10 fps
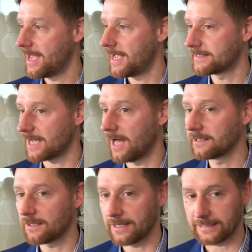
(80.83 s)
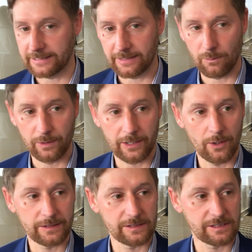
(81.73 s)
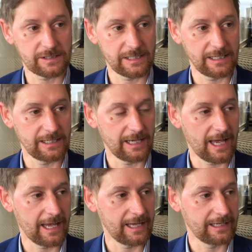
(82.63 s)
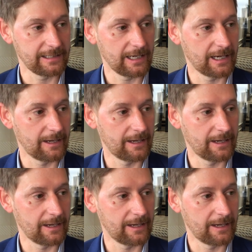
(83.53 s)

it's unlikely that we're going to see a